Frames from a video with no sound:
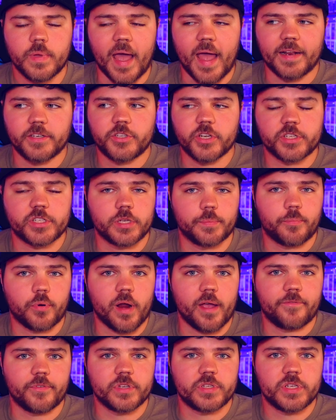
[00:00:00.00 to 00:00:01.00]
And just to
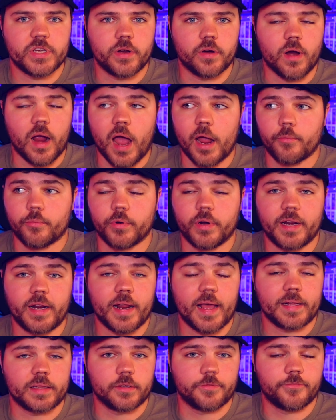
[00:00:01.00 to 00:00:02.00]
preface here, I really
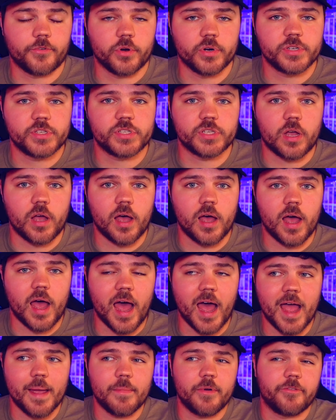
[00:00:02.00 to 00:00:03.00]
like the first Saw.
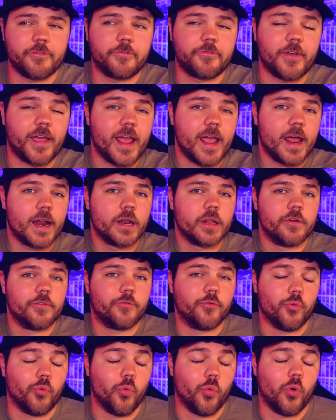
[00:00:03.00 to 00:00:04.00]
I'm a fan
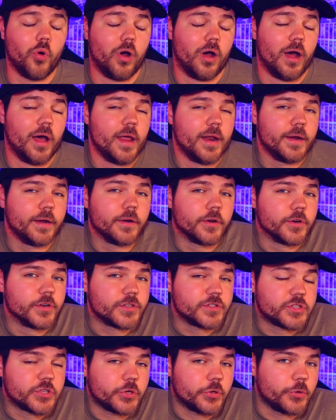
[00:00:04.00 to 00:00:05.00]
of one or
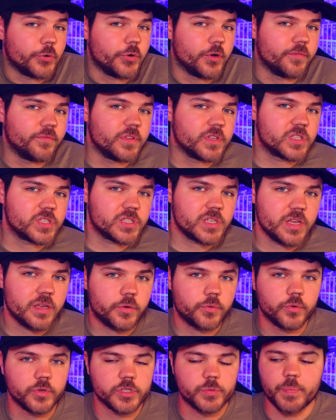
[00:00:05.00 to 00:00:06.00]
two of the
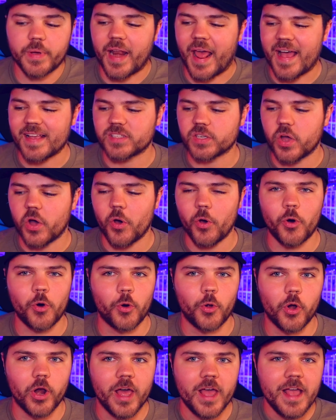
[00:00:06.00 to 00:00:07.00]
sequels, but as a
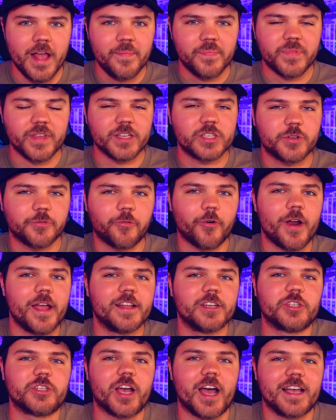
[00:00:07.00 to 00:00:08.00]
whole, this
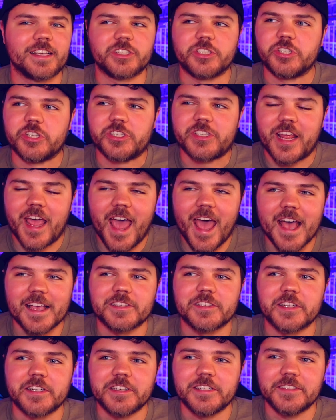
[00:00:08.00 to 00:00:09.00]
franchise just
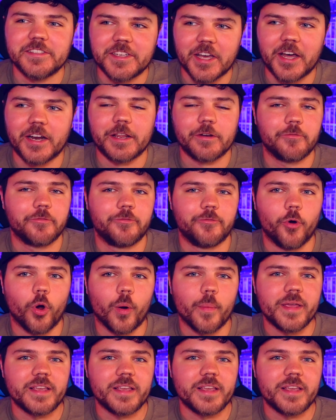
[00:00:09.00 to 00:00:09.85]
hasn't done it for me